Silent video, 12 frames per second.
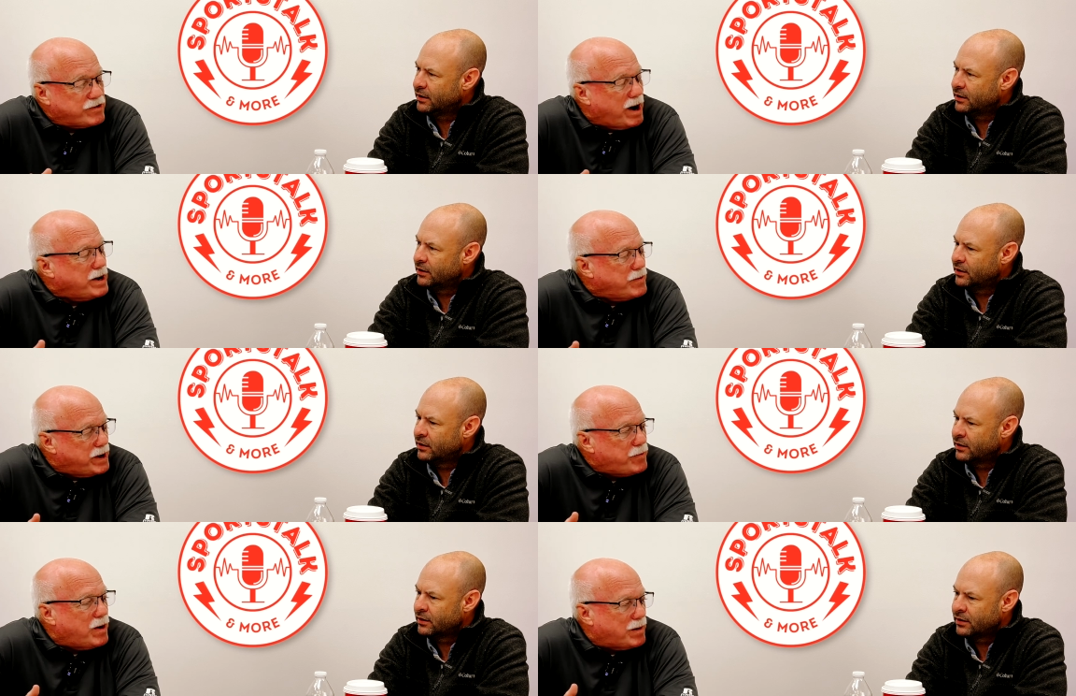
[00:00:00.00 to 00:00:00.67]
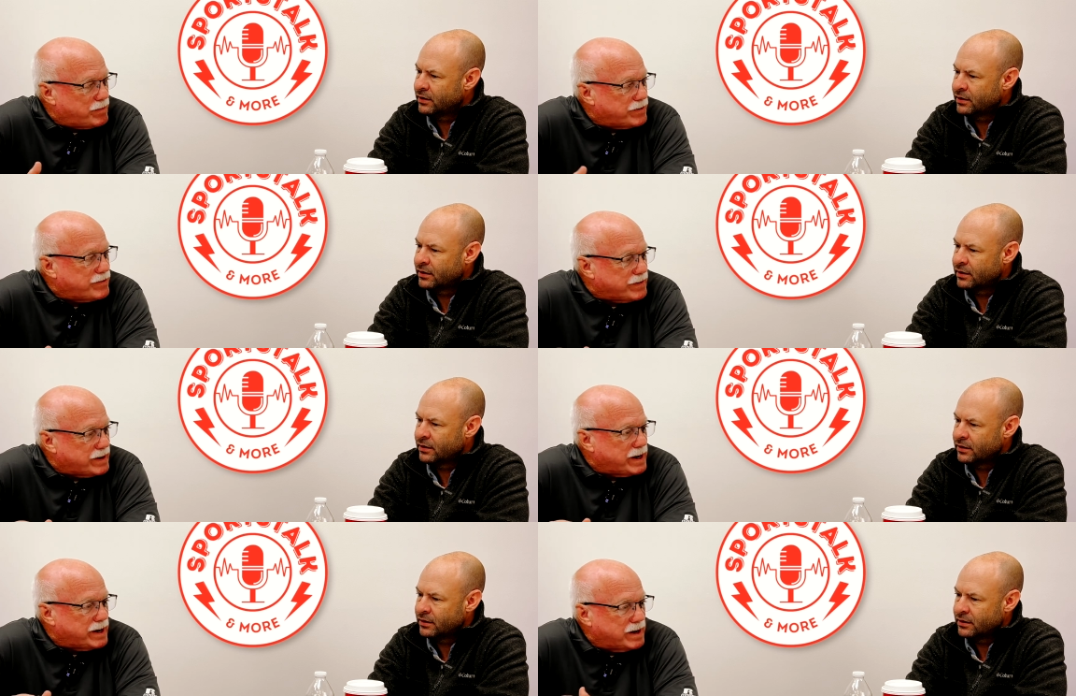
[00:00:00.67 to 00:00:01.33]
Speaker 1: Johnny Red
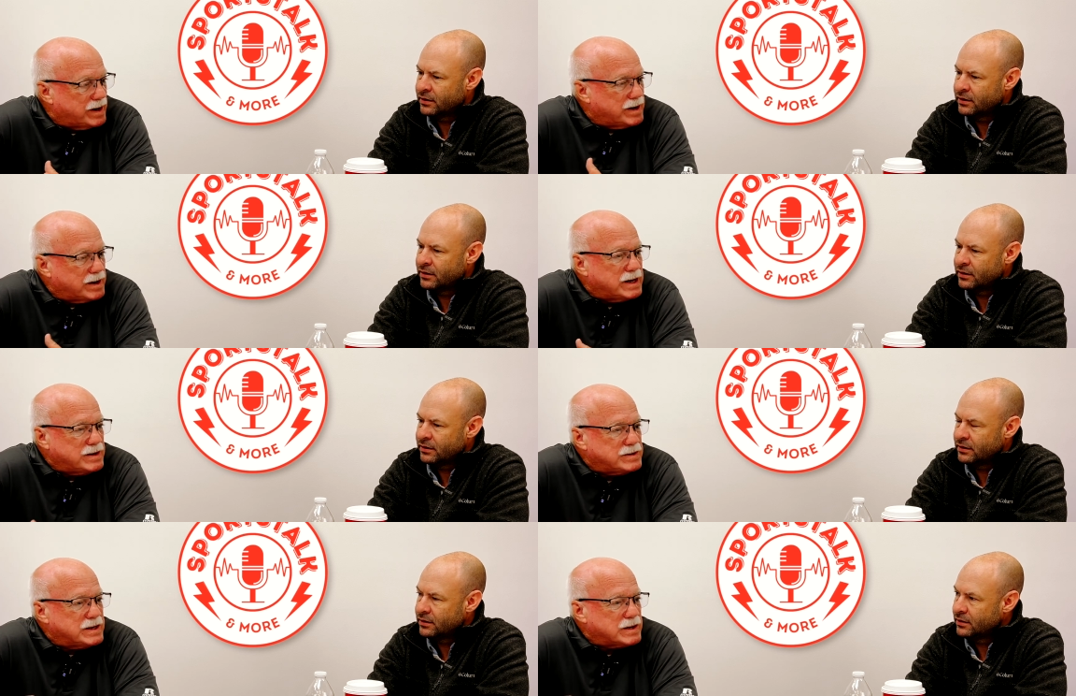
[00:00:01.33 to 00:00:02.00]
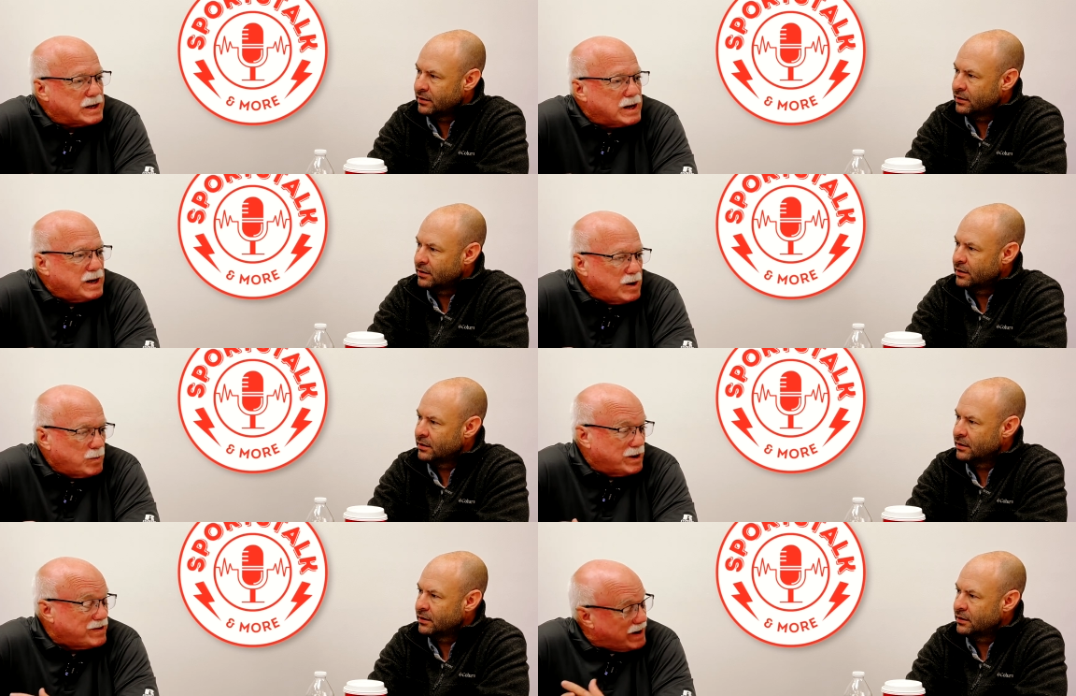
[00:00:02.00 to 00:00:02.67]
Robertson, and uh, he
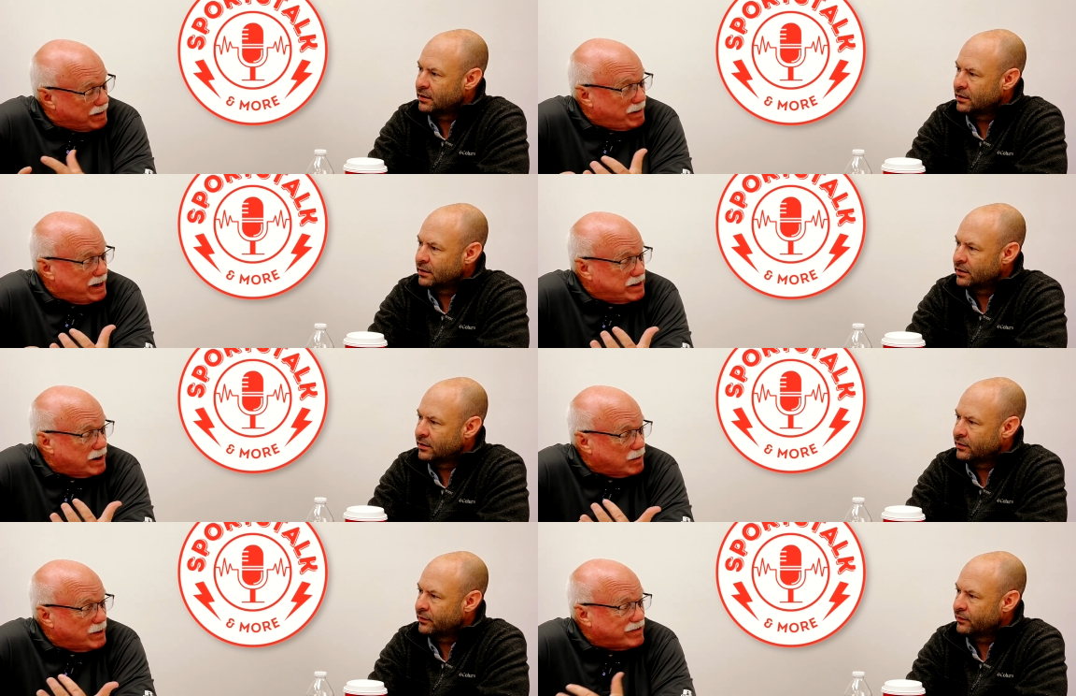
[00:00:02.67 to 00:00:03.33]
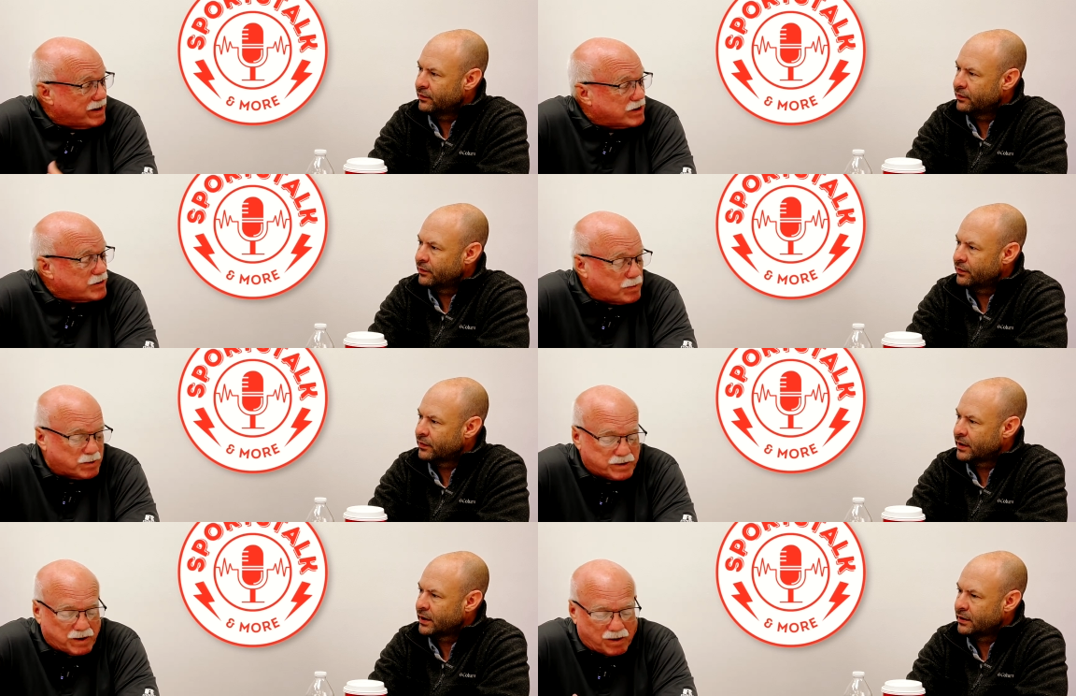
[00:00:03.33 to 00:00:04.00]
recently made the Louisiana
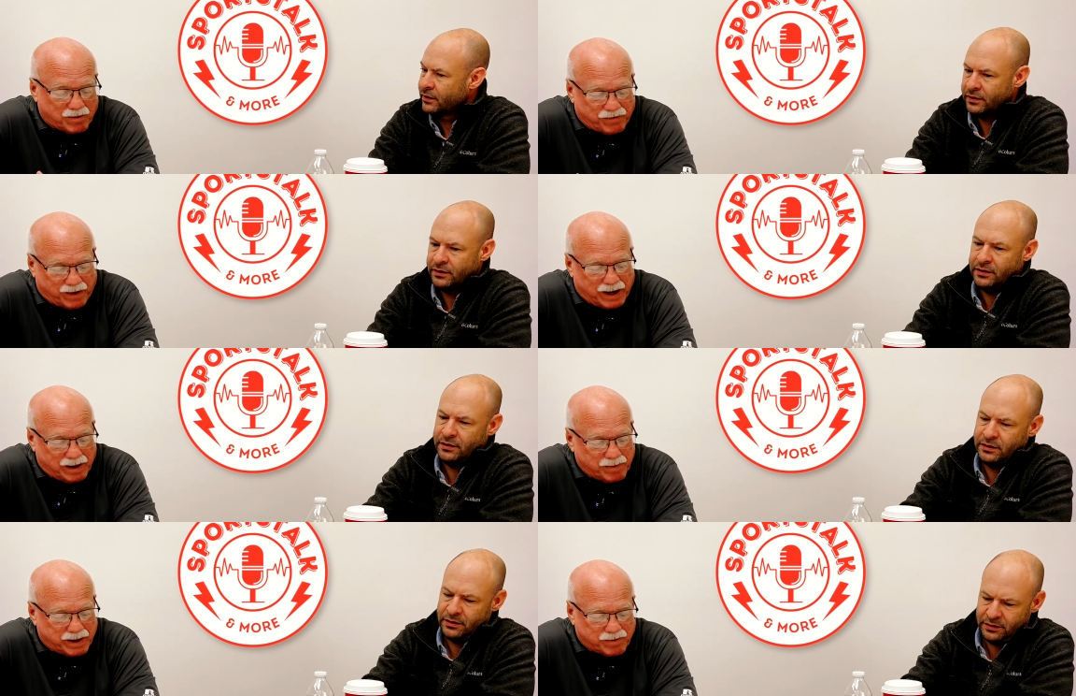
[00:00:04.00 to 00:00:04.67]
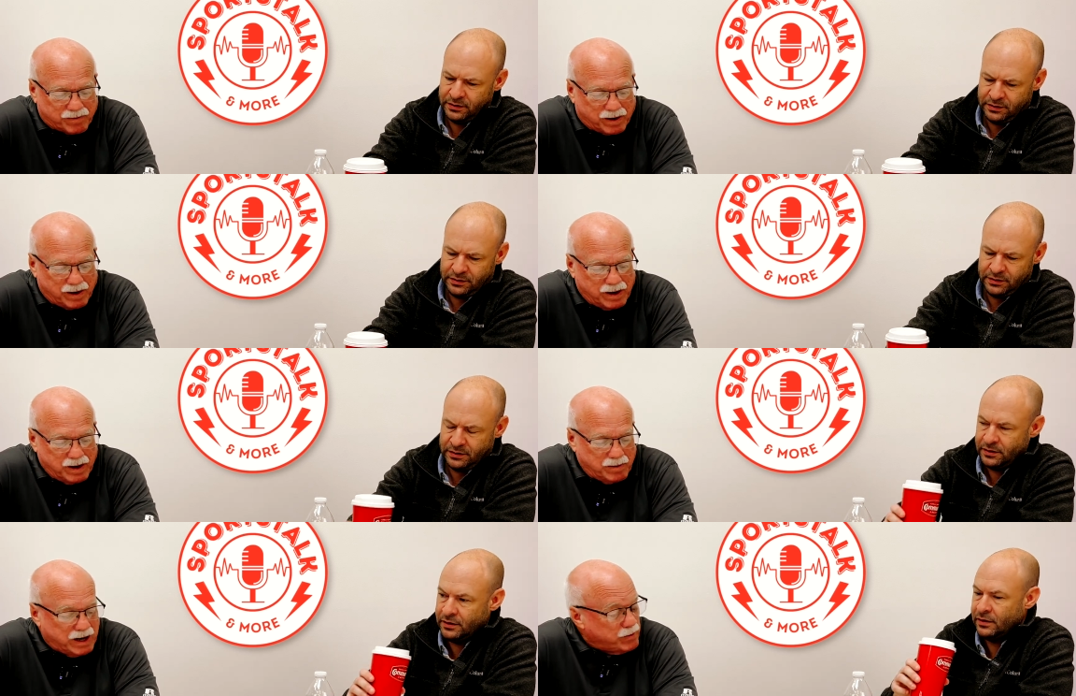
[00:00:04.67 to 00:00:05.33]
Sports Hall of Fame, and
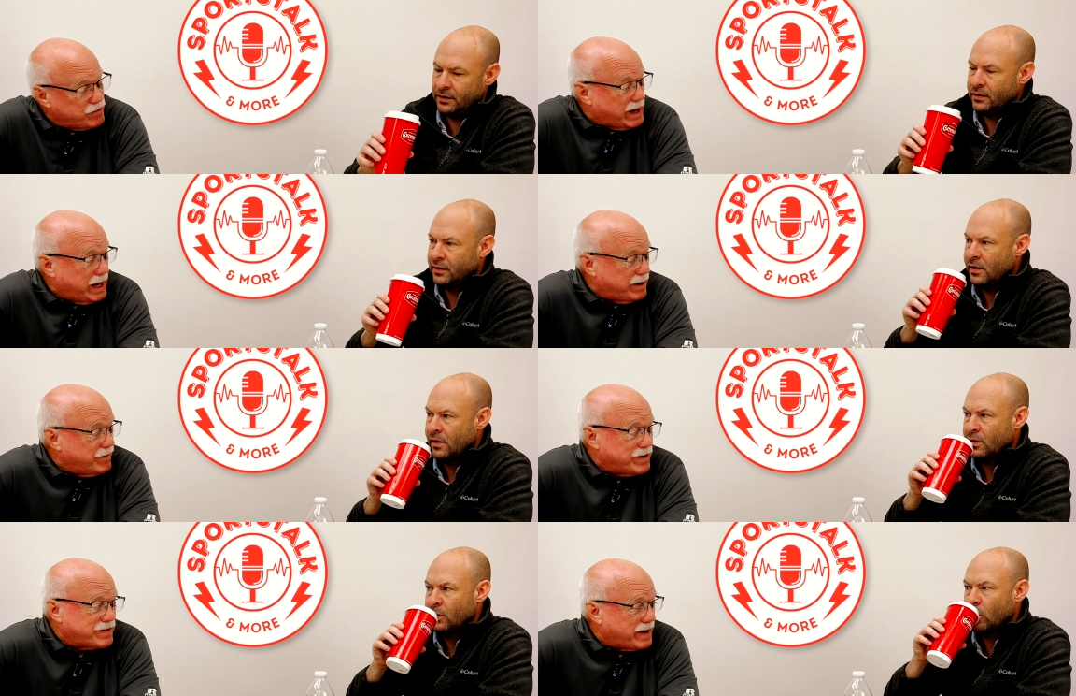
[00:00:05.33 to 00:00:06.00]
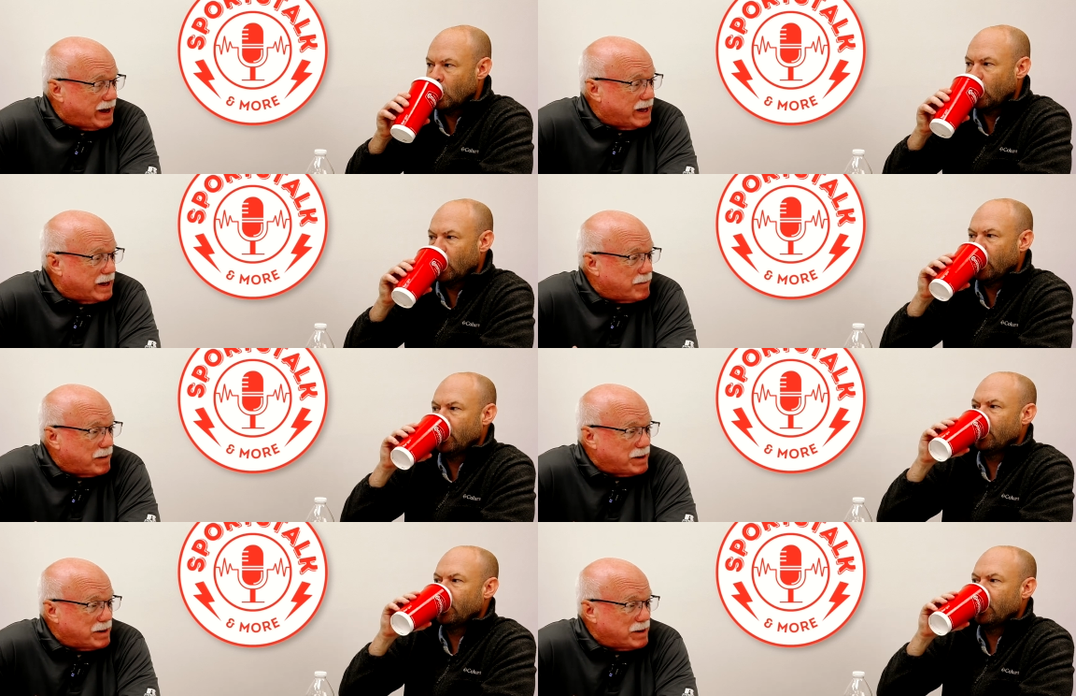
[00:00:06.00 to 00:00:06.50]
he was ahead of his time.